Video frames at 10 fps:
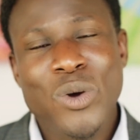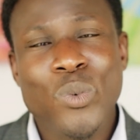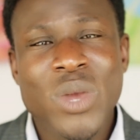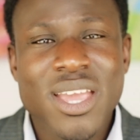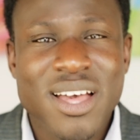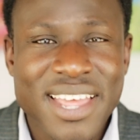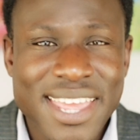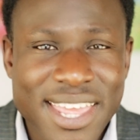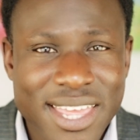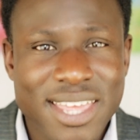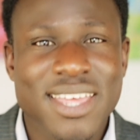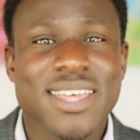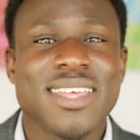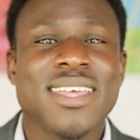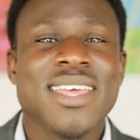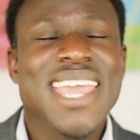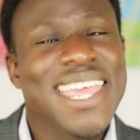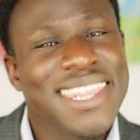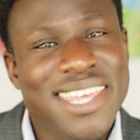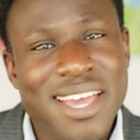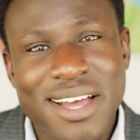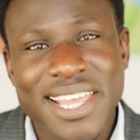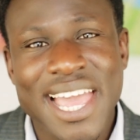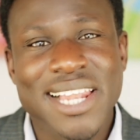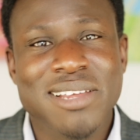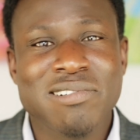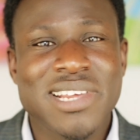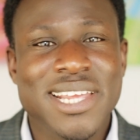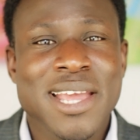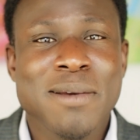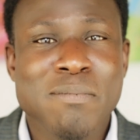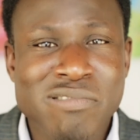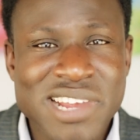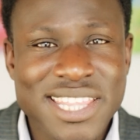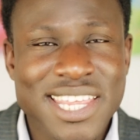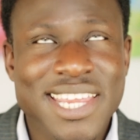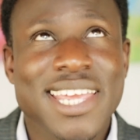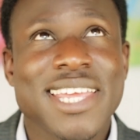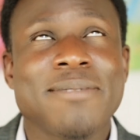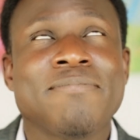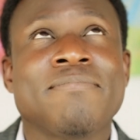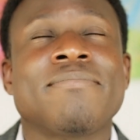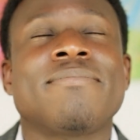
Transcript: We are here in the art gallery, breathing in